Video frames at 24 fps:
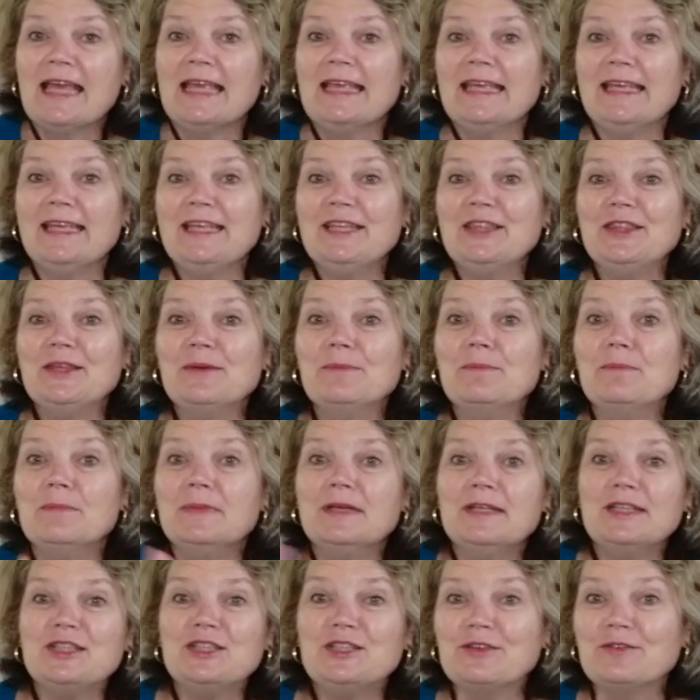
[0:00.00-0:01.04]
In the
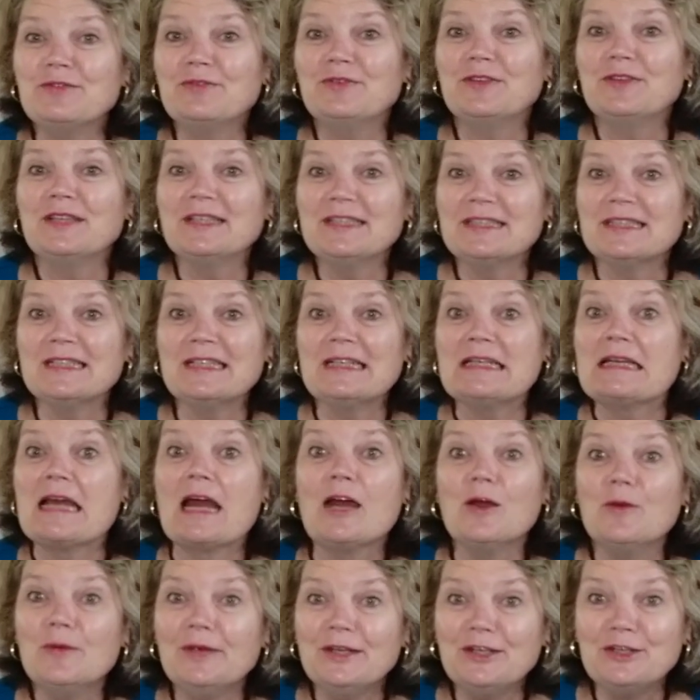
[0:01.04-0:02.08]
midst of this
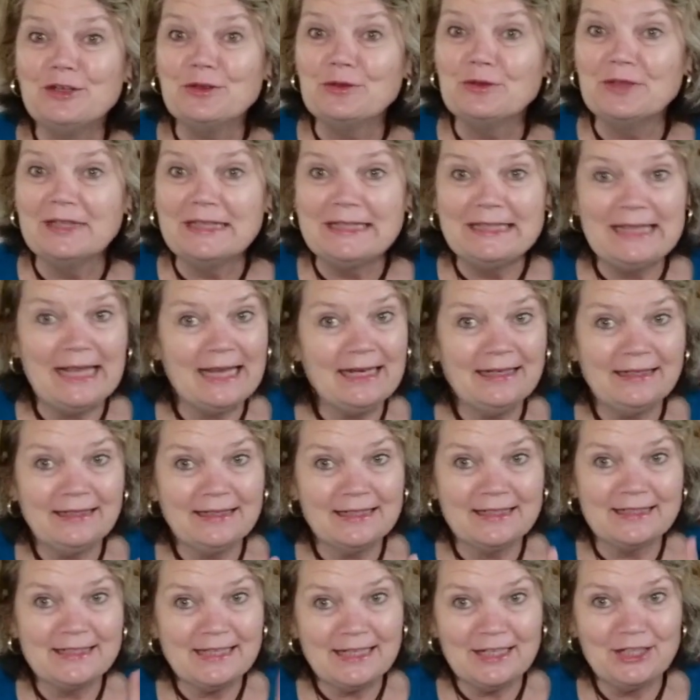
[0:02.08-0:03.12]
going to the
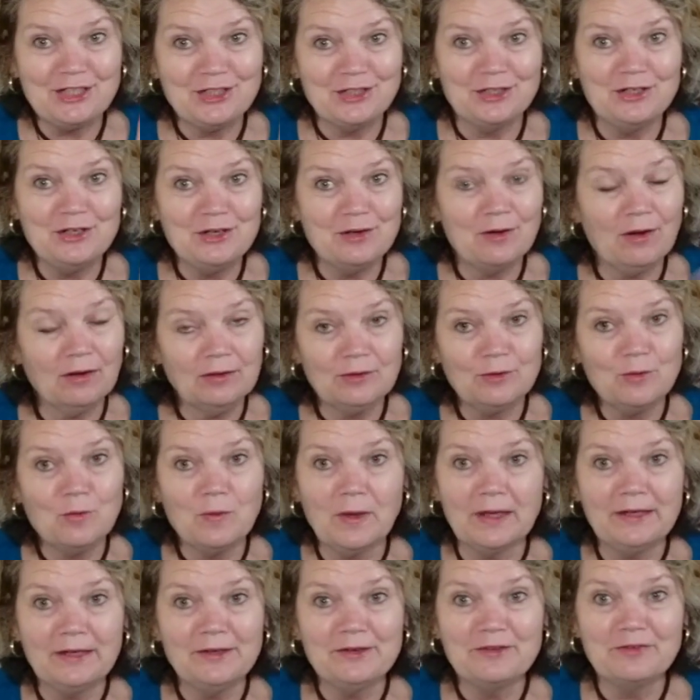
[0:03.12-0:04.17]
dentist, it's not
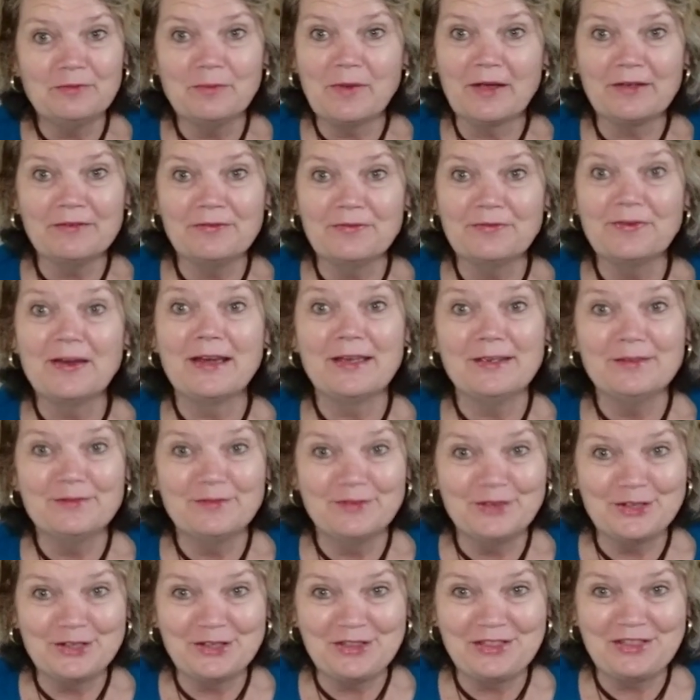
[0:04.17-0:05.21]
one of my
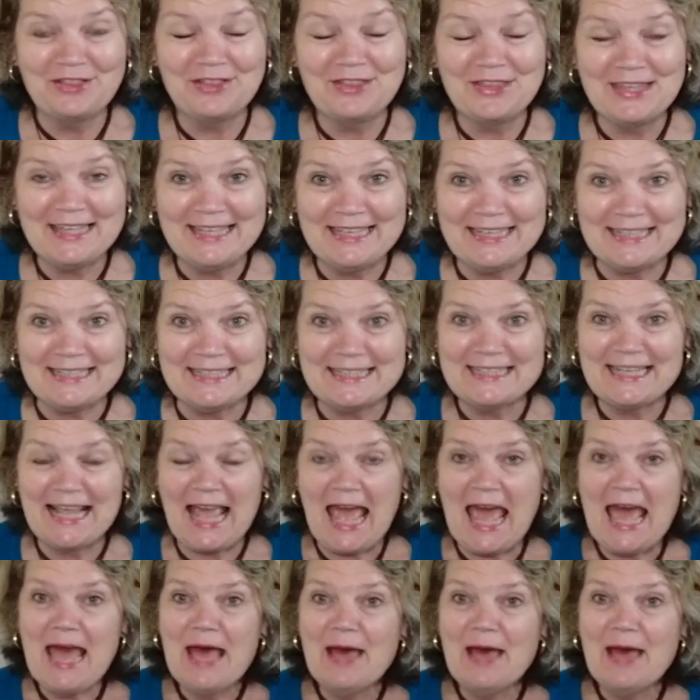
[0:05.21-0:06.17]
favorite things.